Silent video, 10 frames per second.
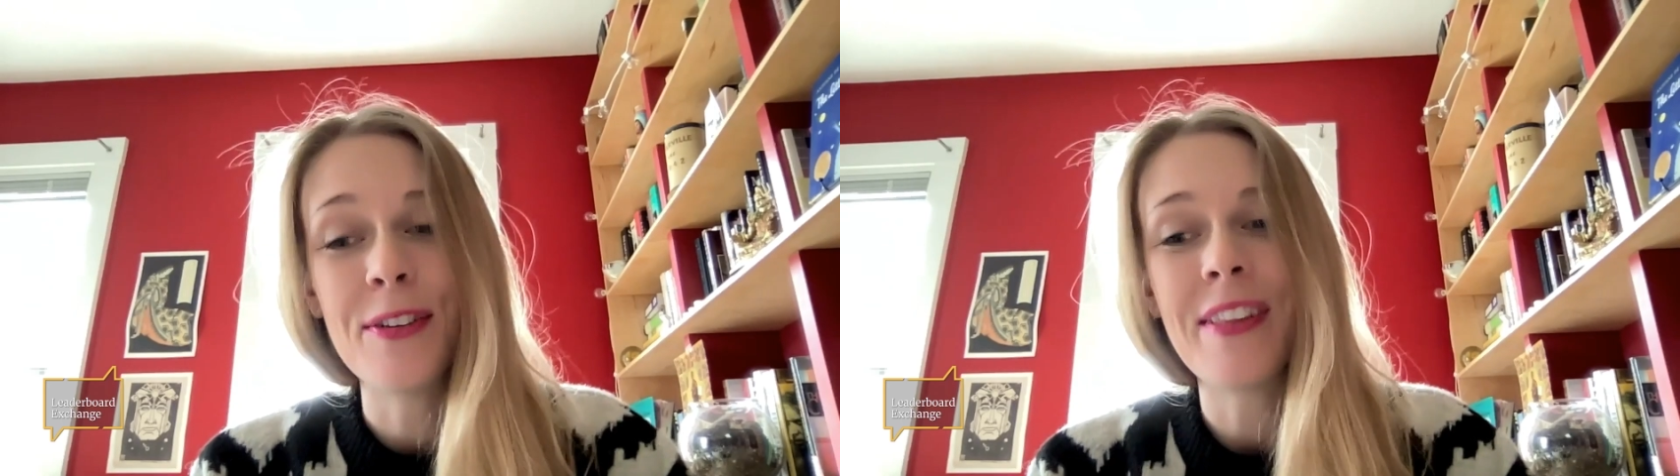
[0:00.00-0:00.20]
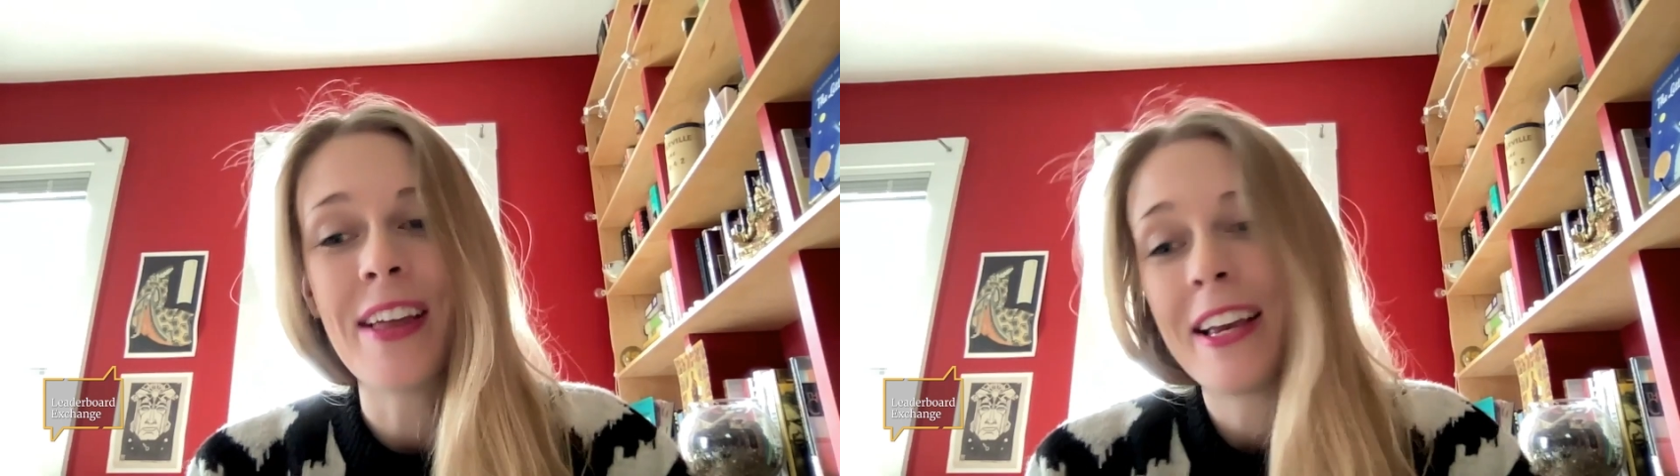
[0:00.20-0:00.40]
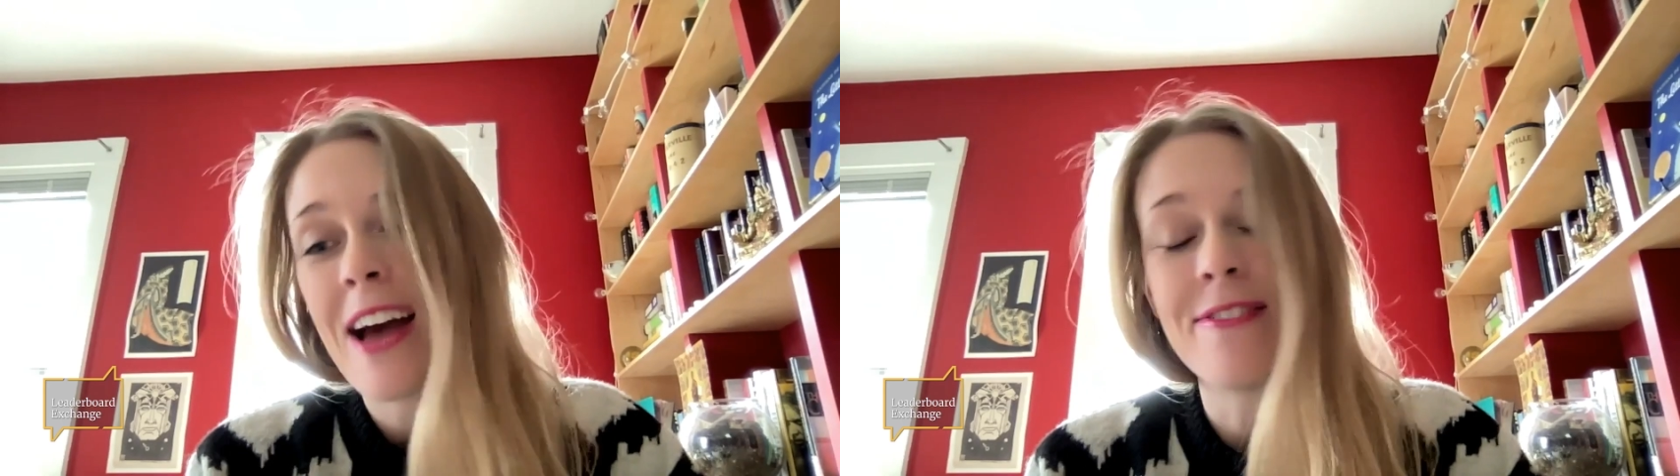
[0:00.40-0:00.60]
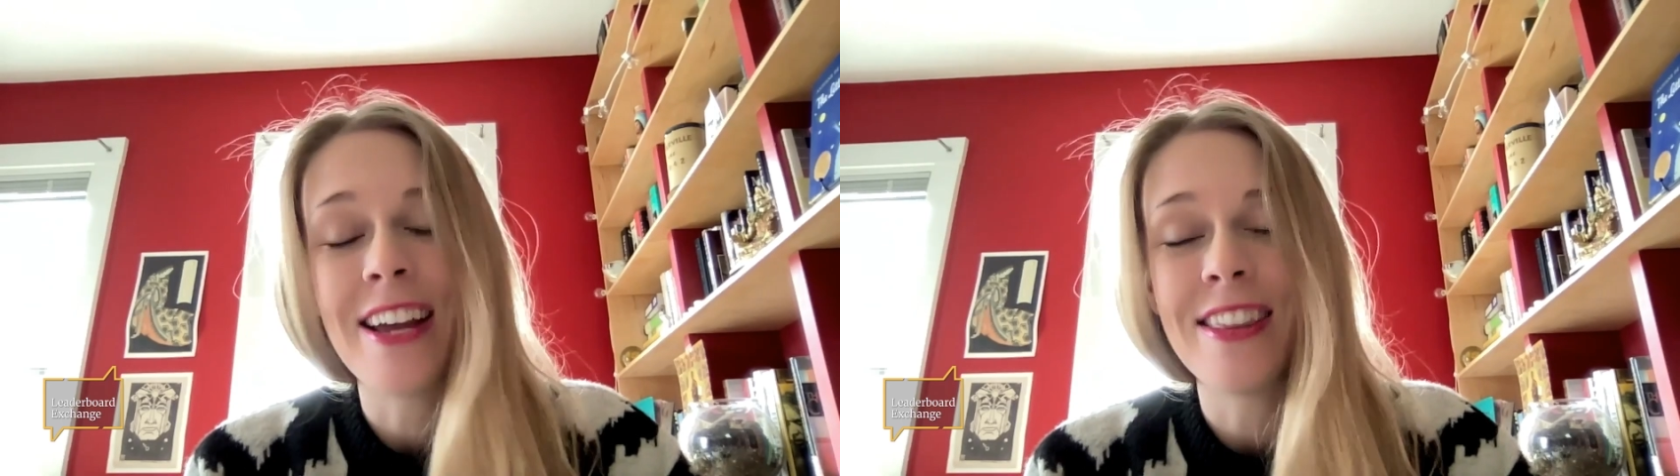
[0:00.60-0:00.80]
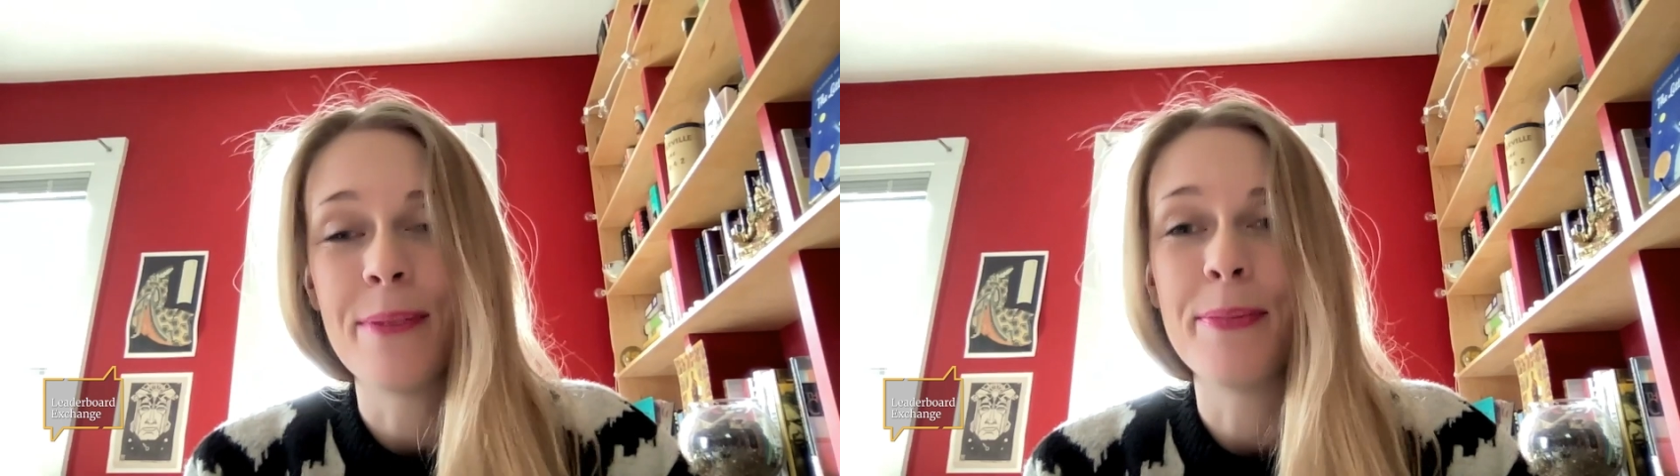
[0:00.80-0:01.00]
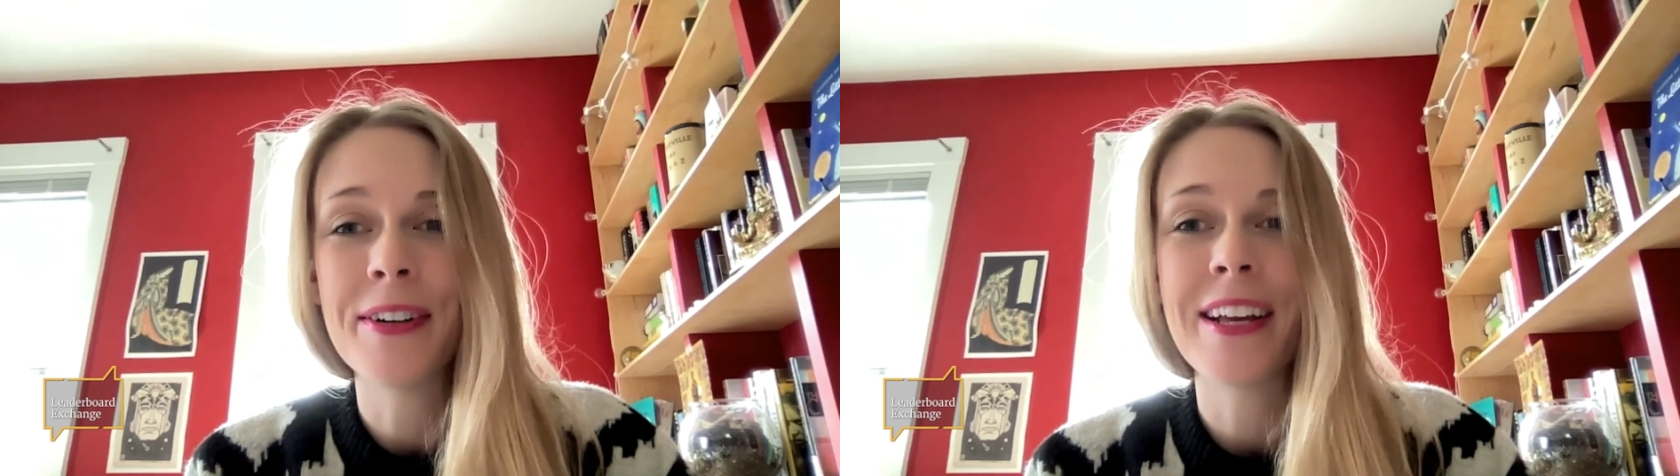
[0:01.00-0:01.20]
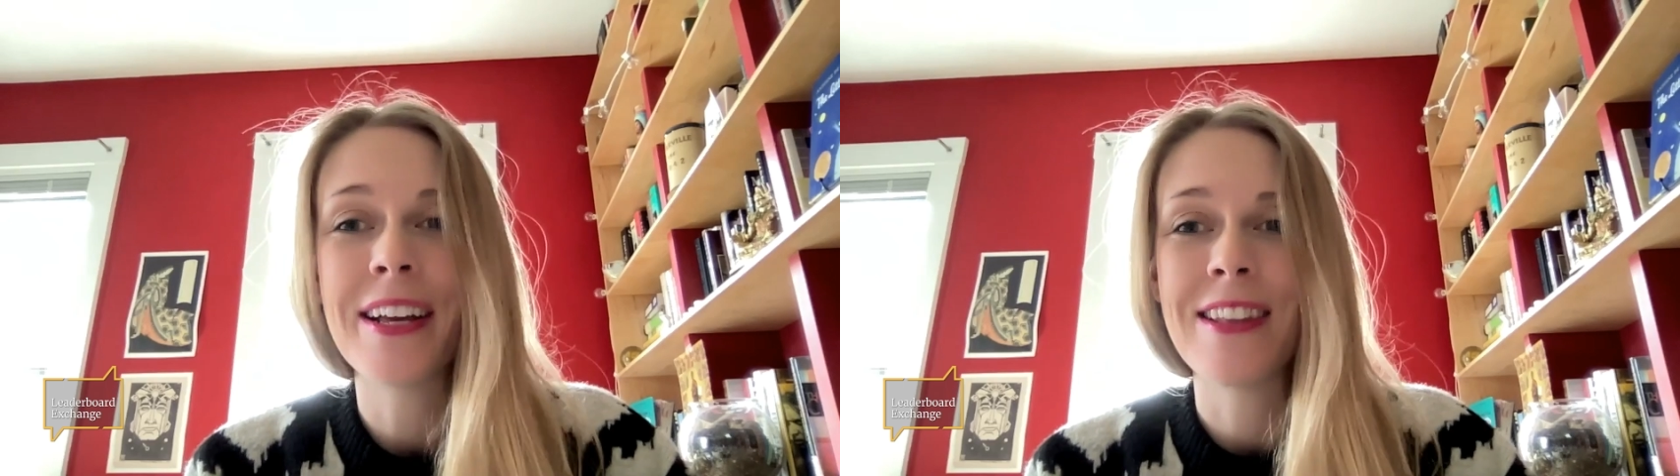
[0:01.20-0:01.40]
like have read the book and